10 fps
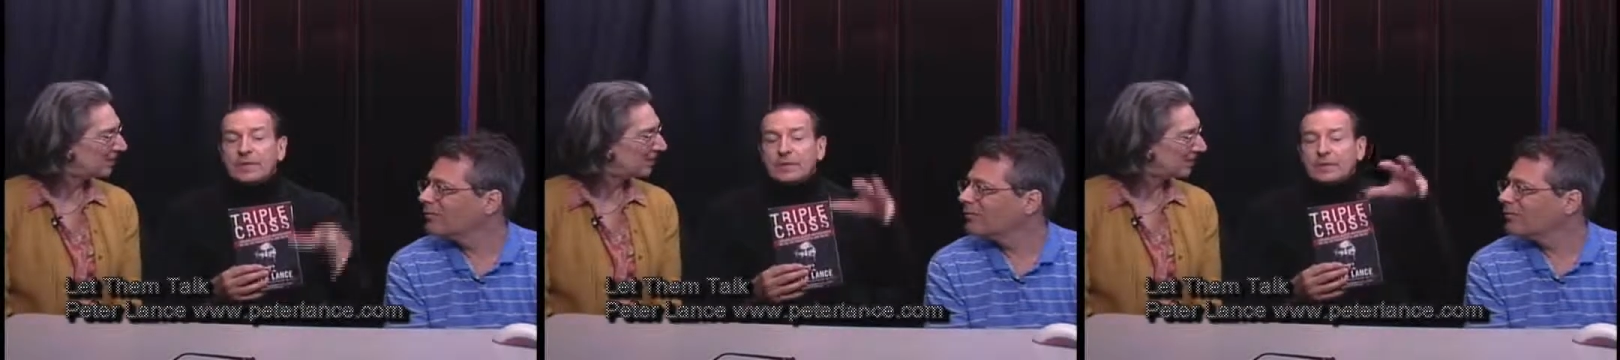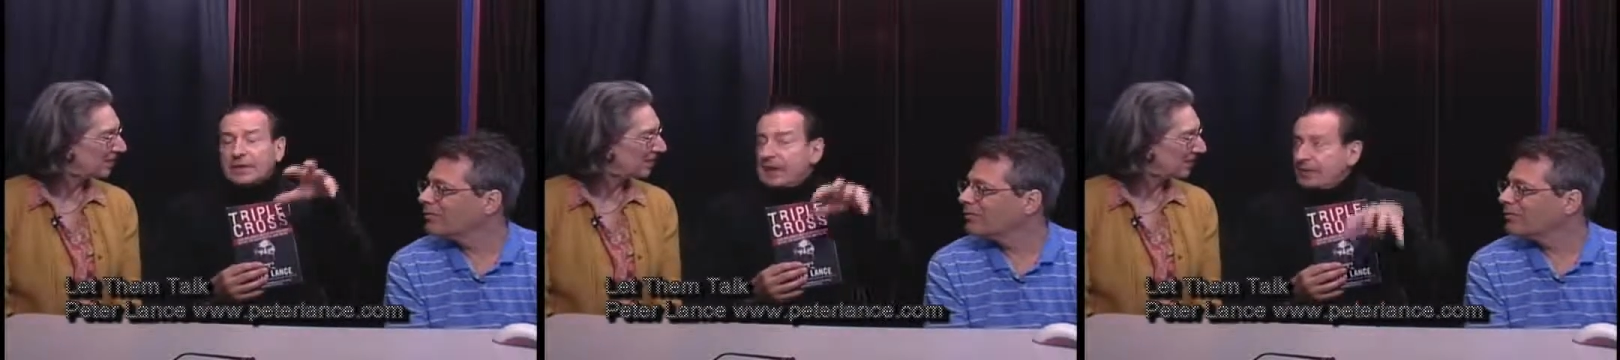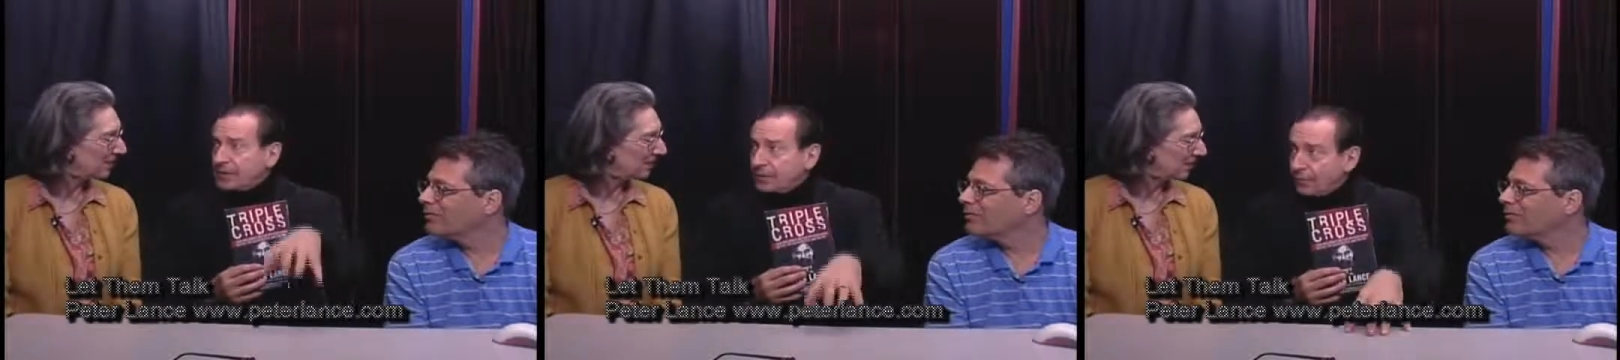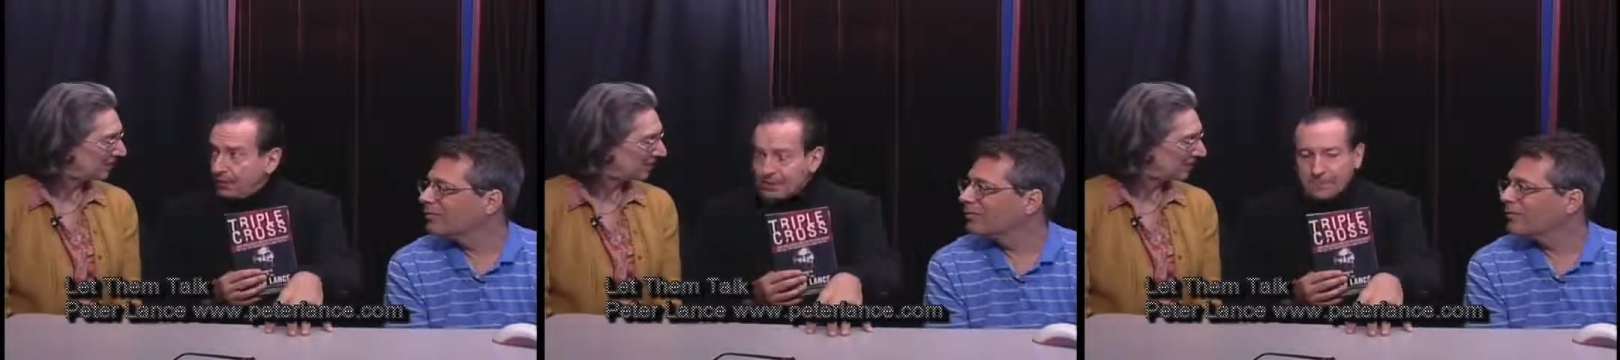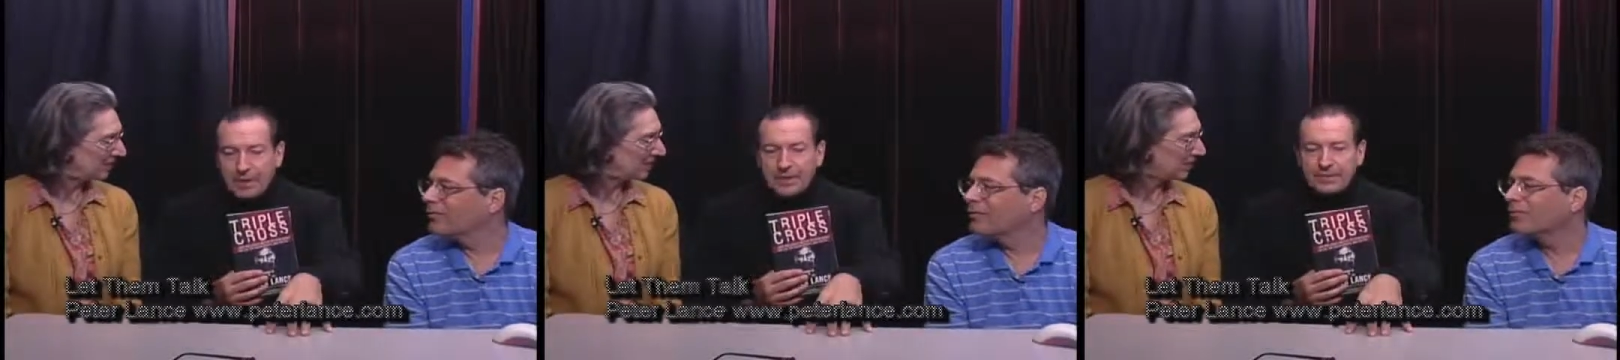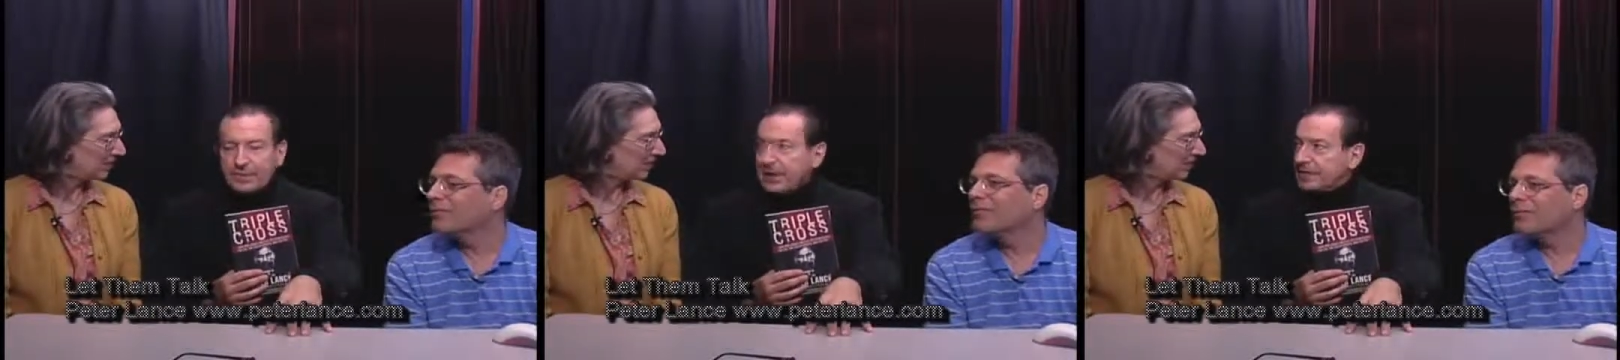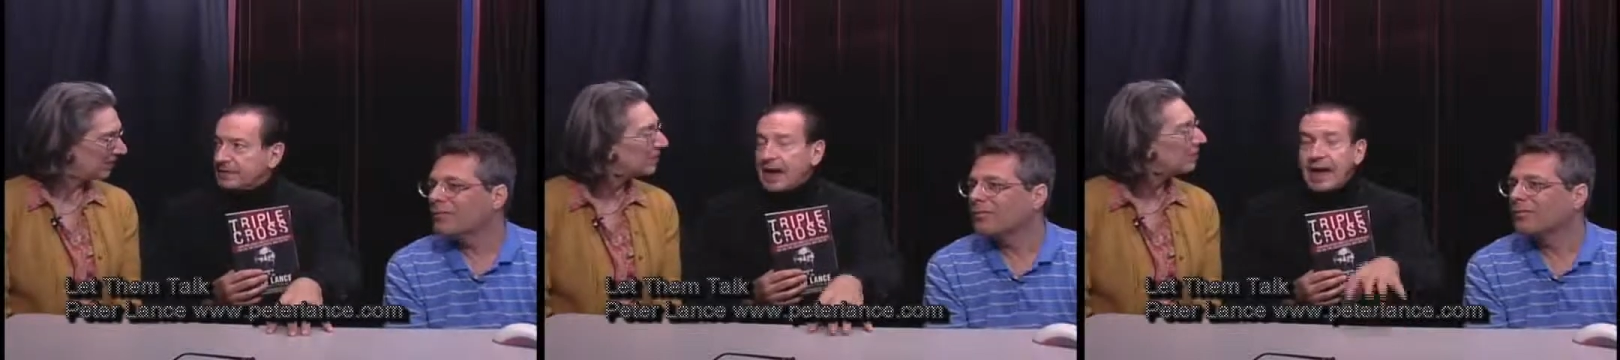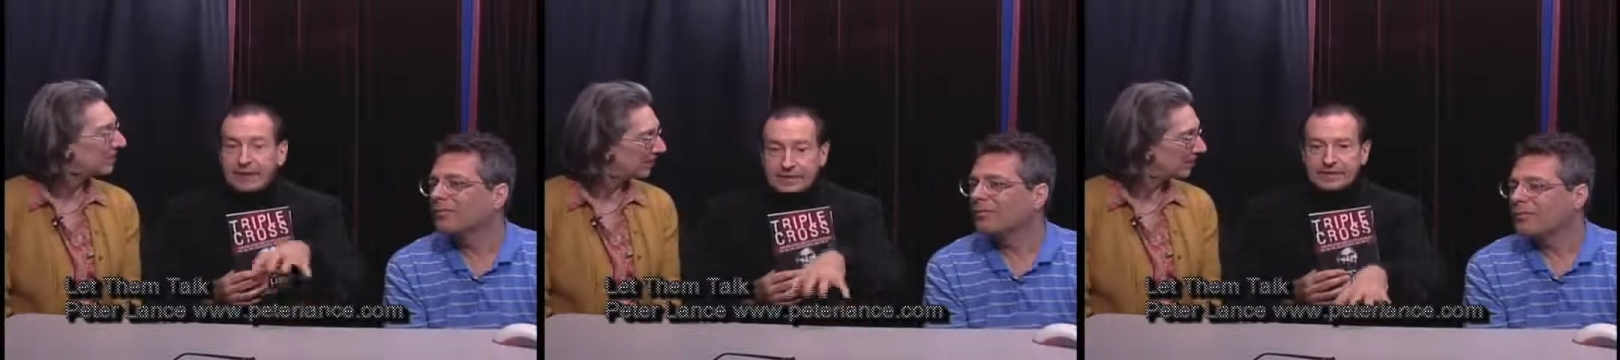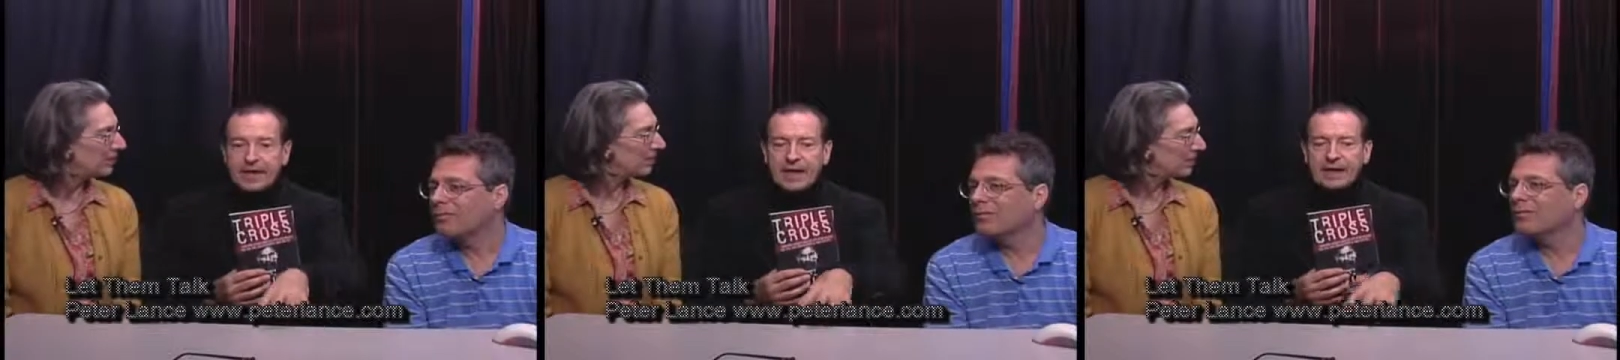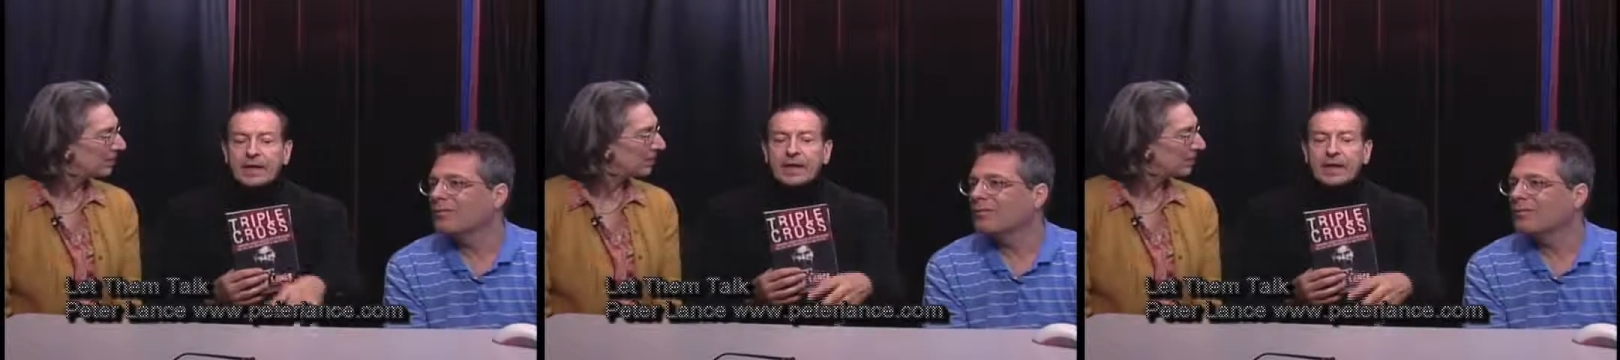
Speaker 1: that was later suppressed by the feds. I contend